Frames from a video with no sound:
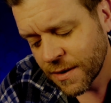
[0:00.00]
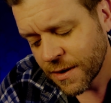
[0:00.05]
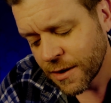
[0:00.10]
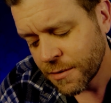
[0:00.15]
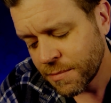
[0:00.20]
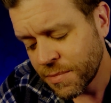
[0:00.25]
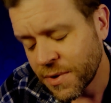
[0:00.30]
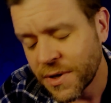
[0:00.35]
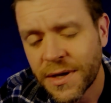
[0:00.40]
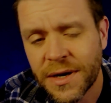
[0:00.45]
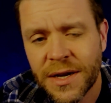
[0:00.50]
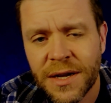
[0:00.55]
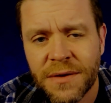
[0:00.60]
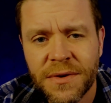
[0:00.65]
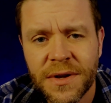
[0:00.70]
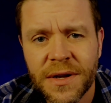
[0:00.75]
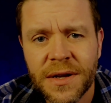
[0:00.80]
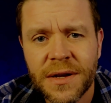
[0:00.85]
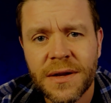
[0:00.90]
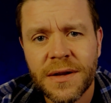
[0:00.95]
a bit of
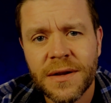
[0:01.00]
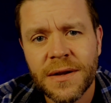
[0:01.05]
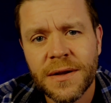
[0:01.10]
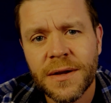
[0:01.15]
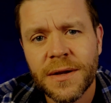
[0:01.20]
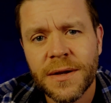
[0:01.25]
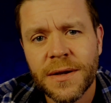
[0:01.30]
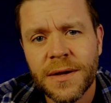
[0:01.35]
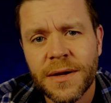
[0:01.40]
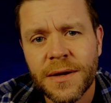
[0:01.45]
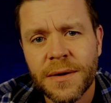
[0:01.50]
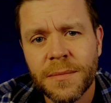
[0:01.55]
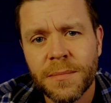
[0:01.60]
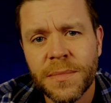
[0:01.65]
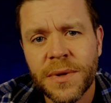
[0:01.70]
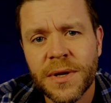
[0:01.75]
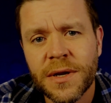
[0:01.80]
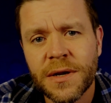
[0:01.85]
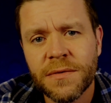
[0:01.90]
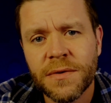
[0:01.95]

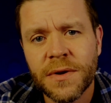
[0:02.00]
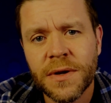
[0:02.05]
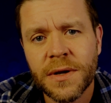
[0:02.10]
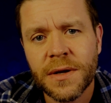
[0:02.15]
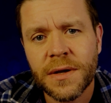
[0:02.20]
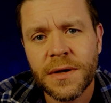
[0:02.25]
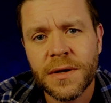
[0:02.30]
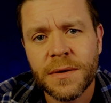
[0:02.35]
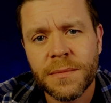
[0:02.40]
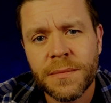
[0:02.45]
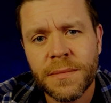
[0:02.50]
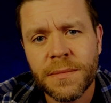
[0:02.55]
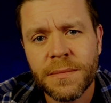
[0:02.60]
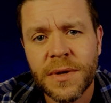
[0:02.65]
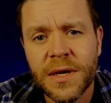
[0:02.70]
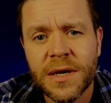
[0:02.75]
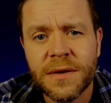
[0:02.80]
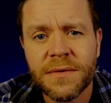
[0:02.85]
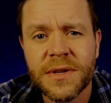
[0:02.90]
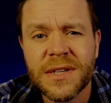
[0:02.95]
a
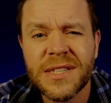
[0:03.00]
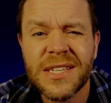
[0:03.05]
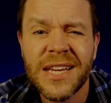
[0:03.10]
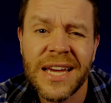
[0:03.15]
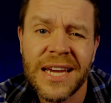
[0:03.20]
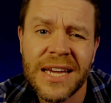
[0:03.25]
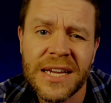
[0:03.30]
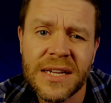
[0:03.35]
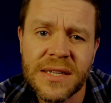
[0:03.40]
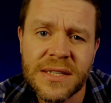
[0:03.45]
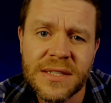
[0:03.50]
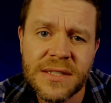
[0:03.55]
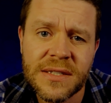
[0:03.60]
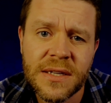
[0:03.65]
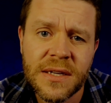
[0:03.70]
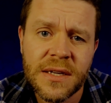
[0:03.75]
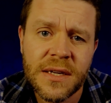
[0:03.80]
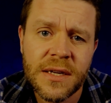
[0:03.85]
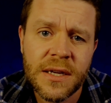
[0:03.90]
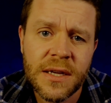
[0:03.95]
test
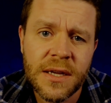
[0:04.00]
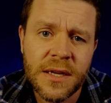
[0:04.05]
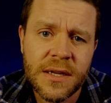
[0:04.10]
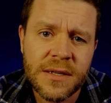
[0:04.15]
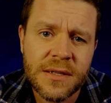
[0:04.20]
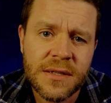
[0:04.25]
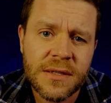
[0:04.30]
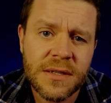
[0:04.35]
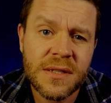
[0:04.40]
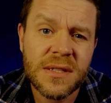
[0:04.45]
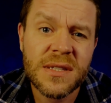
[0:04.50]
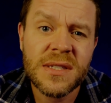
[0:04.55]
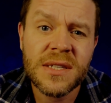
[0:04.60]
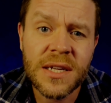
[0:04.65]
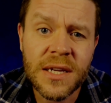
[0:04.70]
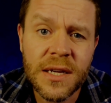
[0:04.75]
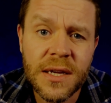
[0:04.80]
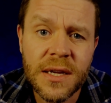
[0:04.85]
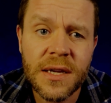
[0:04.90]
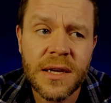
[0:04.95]
to
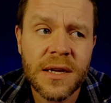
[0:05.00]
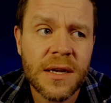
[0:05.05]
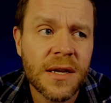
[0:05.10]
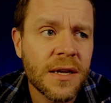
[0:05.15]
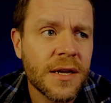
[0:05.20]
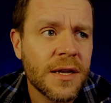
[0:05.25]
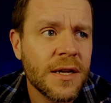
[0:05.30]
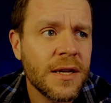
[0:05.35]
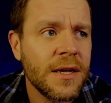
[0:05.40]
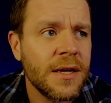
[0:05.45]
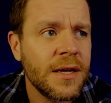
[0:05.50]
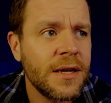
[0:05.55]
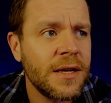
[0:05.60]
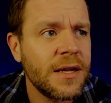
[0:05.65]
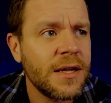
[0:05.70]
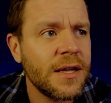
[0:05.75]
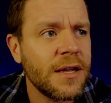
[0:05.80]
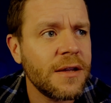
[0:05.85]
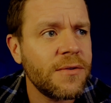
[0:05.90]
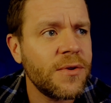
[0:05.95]
see
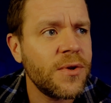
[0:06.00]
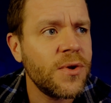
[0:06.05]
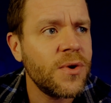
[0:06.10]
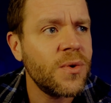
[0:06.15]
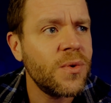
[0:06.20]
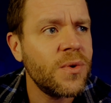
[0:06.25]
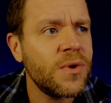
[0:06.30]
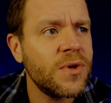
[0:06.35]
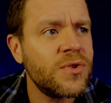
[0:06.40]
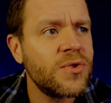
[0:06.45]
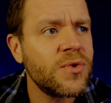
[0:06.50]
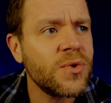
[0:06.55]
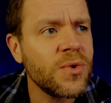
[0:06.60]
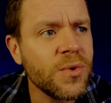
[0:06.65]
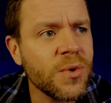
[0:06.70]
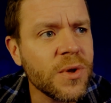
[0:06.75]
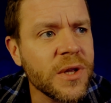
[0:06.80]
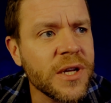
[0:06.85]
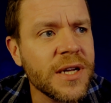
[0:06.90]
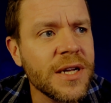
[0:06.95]
if you would
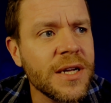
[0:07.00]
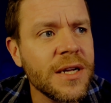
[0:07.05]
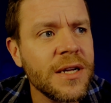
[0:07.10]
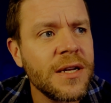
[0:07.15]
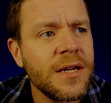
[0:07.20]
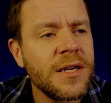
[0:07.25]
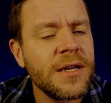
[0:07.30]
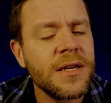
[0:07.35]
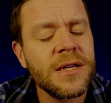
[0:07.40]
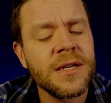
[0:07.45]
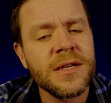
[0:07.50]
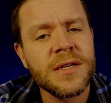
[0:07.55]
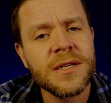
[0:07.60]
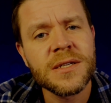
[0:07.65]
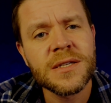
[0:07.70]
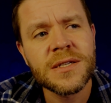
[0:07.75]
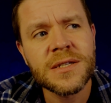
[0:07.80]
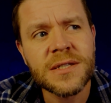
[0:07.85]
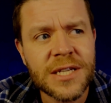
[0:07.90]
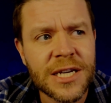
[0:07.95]
truly
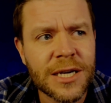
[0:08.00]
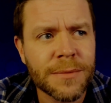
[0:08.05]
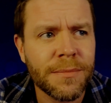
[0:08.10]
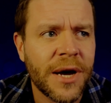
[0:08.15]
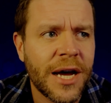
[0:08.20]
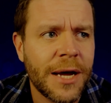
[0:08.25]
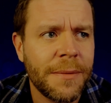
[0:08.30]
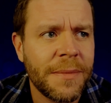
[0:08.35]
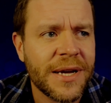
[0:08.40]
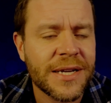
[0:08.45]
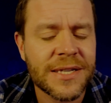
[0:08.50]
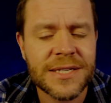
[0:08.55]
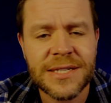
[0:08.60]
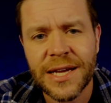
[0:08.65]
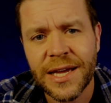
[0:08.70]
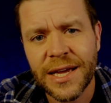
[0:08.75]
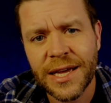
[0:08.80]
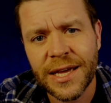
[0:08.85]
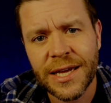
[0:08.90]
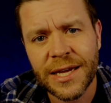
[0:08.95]
stick by my
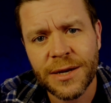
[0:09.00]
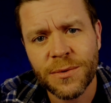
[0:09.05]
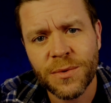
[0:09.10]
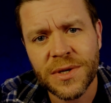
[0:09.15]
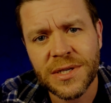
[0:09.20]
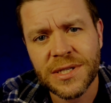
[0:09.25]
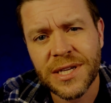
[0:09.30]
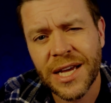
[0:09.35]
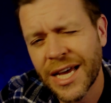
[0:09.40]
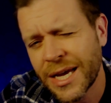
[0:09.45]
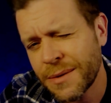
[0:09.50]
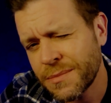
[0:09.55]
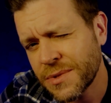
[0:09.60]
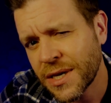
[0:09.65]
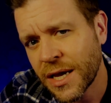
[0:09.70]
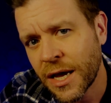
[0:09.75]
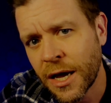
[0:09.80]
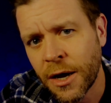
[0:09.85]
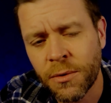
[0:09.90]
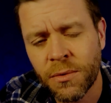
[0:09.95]
side when times
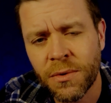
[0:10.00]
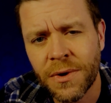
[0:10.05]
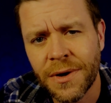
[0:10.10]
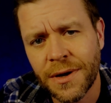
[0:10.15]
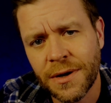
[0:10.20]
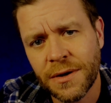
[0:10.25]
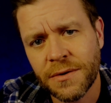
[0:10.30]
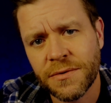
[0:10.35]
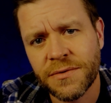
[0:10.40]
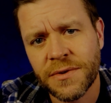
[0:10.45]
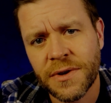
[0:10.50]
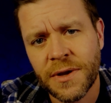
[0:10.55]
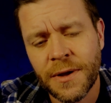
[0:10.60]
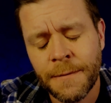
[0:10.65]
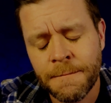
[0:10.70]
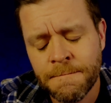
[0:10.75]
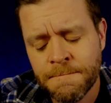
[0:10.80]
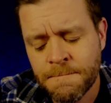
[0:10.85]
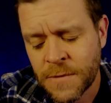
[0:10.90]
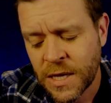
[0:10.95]
got rough.
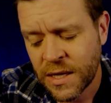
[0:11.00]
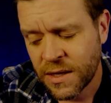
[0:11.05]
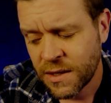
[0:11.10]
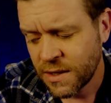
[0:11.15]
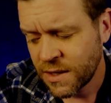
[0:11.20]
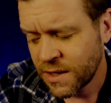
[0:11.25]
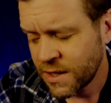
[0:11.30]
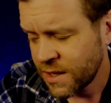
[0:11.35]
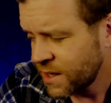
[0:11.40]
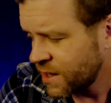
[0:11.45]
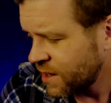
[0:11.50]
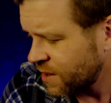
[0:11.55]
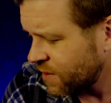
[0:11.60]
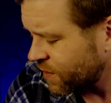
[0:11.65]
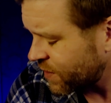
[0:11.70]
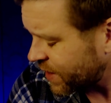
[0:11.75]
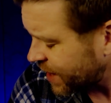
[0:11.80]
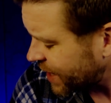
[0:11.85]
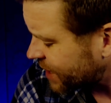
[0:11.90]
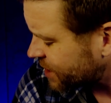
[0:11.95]

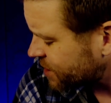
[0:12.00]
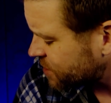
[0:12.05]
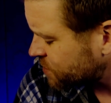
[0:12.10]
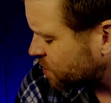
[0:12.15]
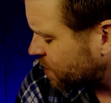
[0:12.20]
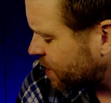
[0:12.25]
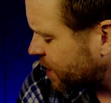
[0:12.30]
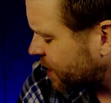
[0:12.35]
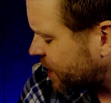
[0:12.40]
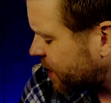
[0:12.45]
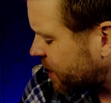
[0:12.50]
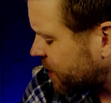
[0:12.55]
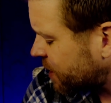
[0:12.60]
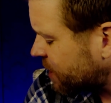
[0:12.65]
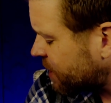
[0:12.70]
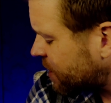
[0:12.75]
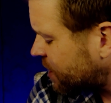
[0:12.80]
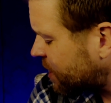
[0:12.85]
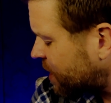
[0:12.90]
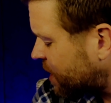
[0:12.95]
And that is
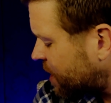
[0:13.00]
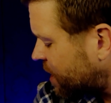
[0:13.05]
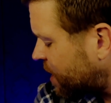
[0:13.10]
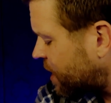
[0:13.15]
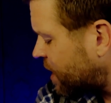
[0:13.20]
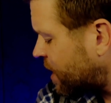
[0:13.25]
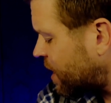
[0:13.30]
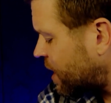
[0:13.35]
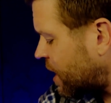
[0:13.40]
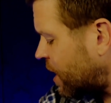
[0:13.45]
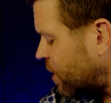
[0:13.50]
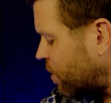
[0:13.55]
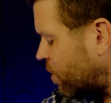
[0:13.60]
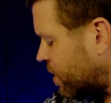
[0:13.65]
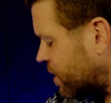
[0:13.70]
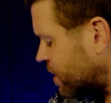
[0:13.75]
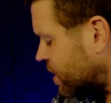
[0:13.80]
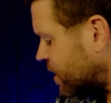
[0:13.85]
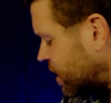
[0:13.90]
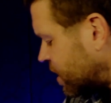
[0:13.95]
why I
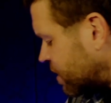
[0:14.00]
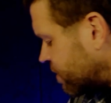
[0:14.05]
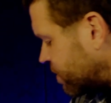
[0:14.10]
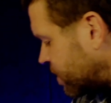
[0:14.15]
want to give